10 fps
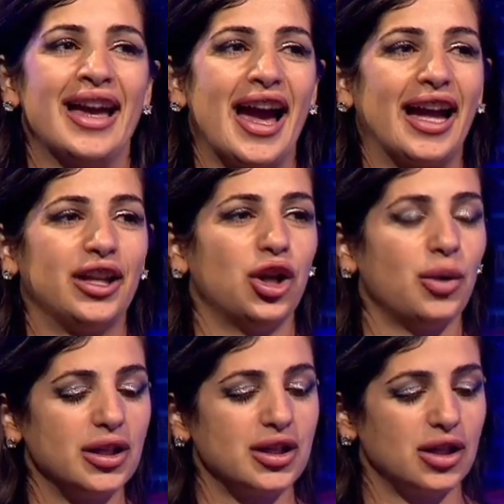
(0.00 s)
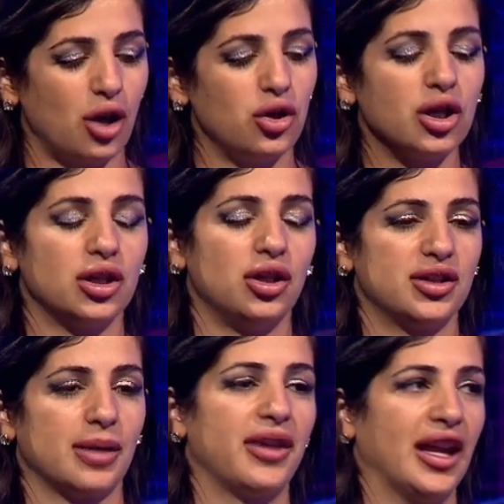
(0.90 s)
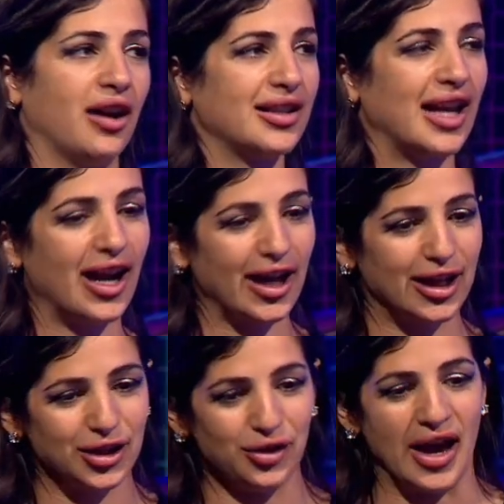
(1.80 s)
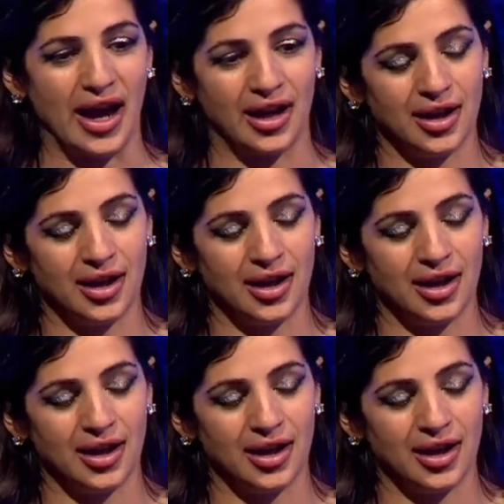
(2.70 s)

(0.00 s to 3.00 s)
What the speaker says: and you know when you just know you can do something? I was like, I can do that.